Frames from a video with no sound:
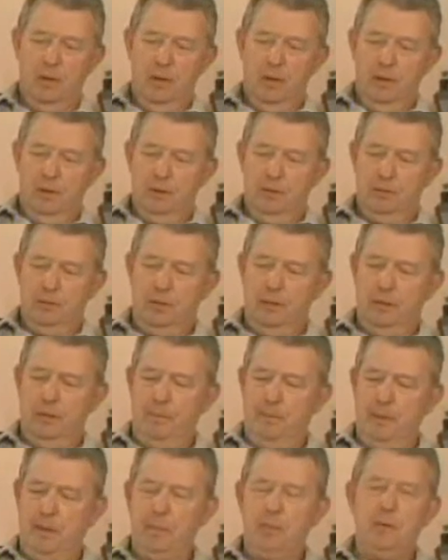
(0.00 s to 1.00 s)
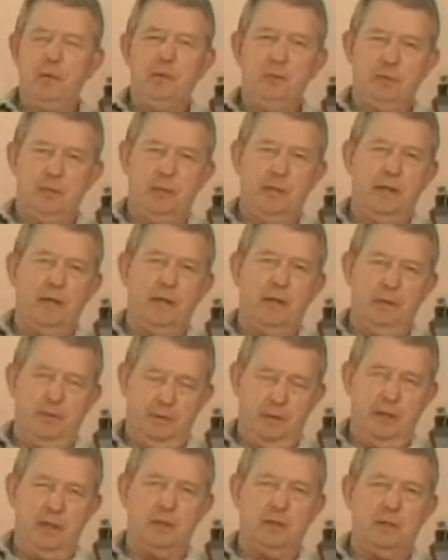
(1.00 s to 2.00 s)
You see, the people who study
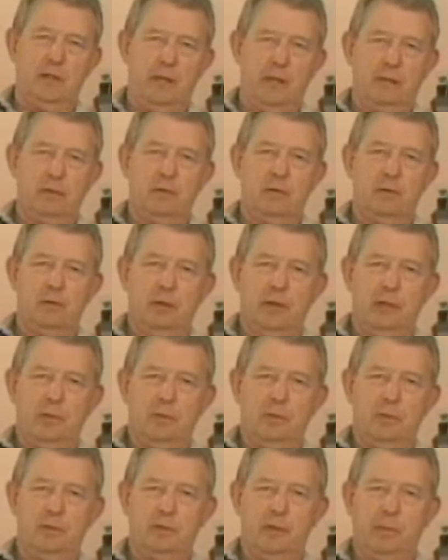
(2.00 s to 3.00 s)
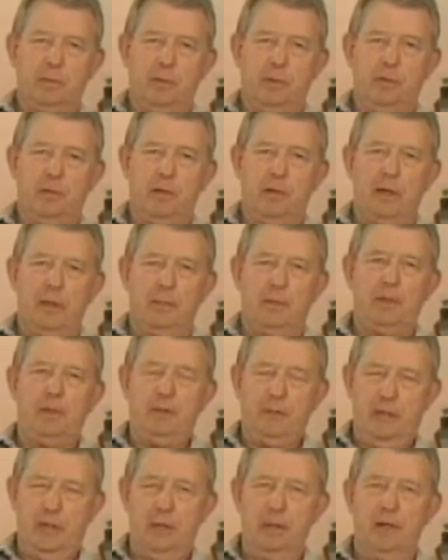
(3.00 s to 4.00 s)
things like neuro-linguistic programming
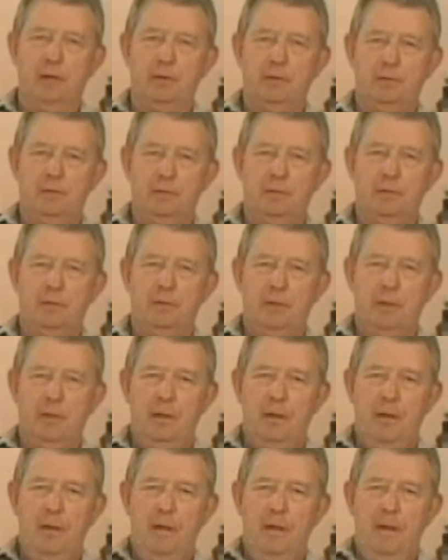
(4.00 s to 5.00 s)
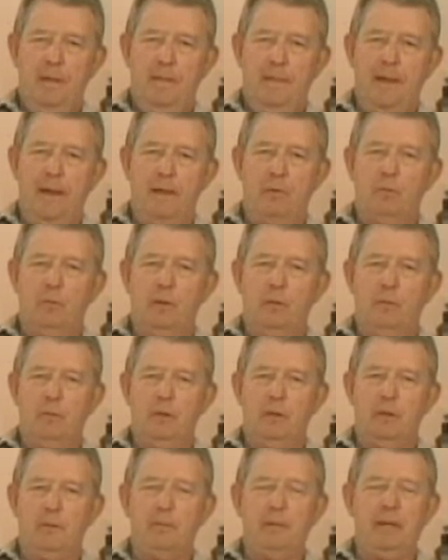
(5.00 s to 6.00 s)
tell us that when
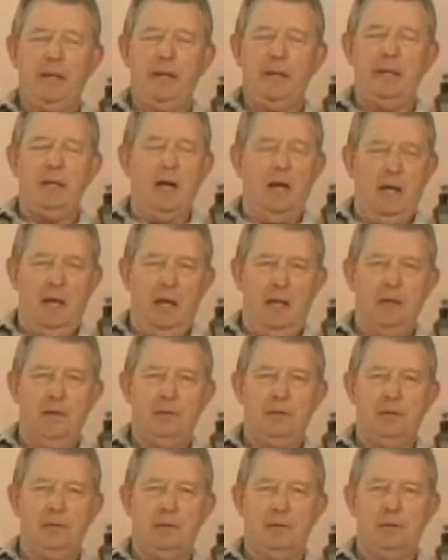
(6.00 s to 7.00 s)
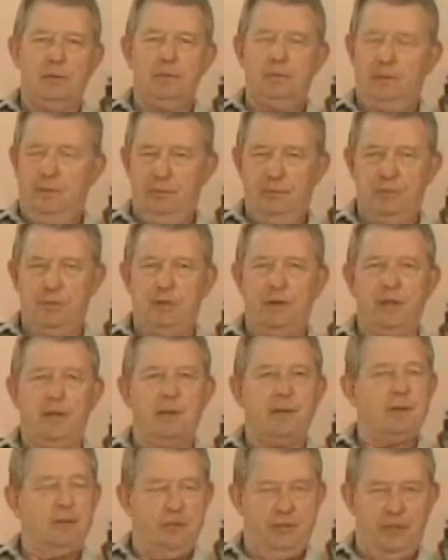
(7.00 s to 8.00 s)
we are being honest,
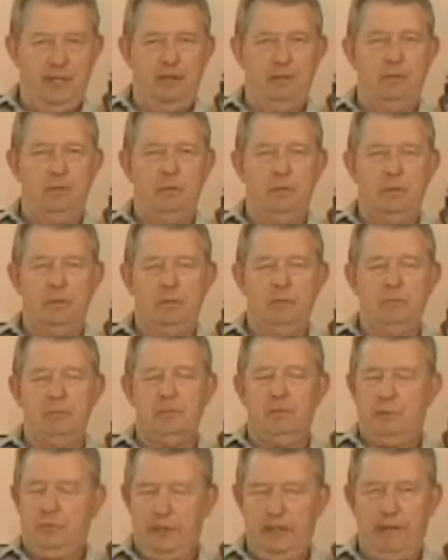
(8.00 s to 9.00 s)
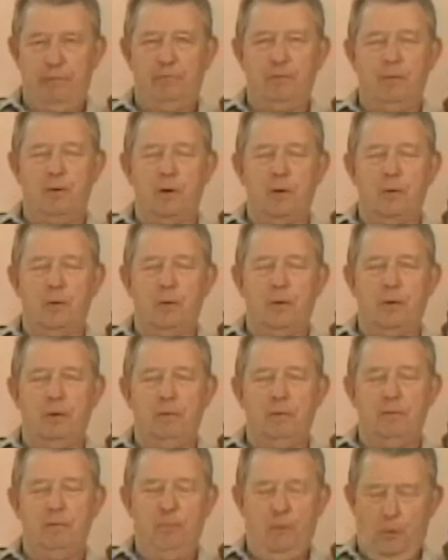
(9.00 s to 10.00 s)
sincere, genuine,
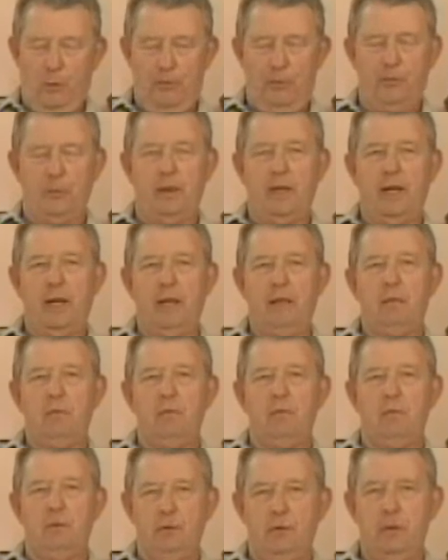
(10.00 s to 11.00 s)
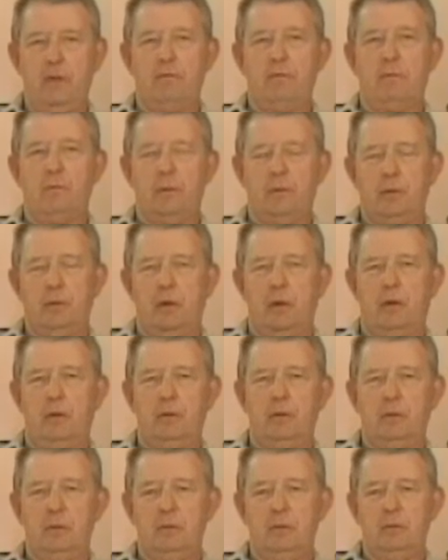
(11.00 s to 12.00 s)
straightforward, forthright with whoever we're
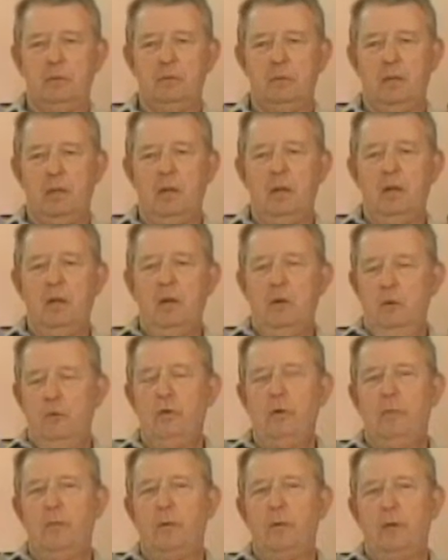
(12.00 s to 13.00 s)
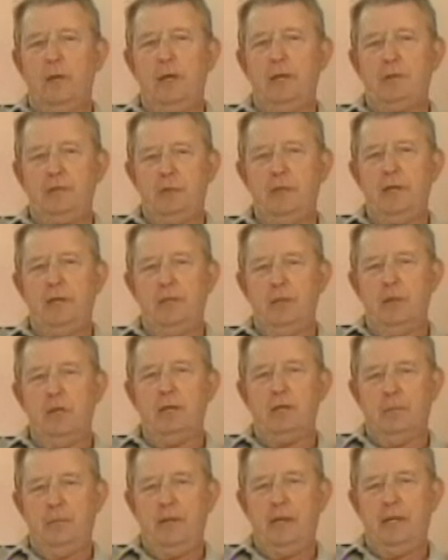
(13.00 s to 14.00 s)
talking to, we'll more or less tend to
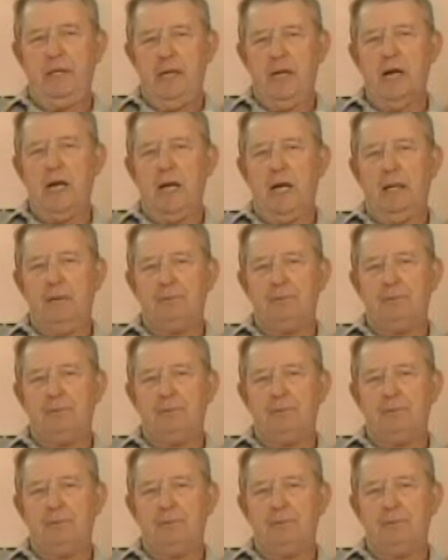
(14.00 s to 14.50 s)
look them in the eye.